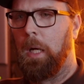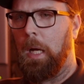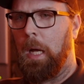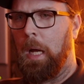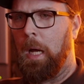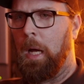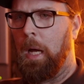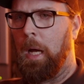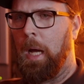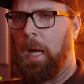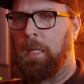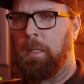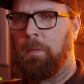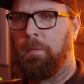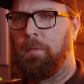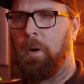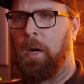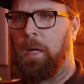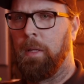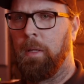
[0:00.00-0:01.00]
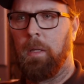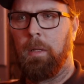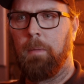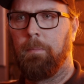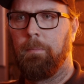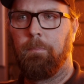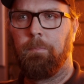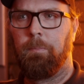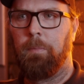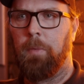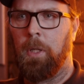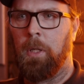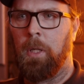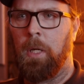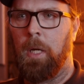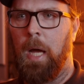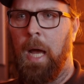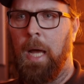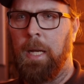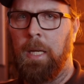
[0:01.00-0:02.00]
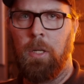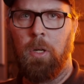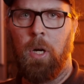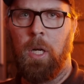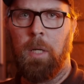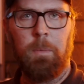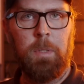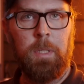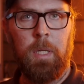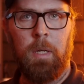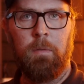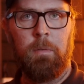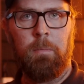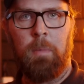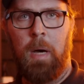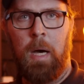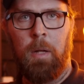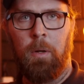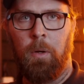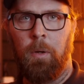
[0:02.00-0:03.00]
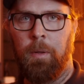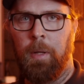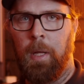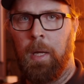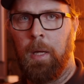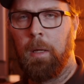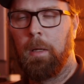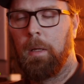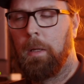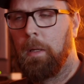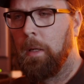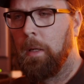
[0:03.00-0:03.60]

uh, and you find that you know 80-90% of them aren't on there,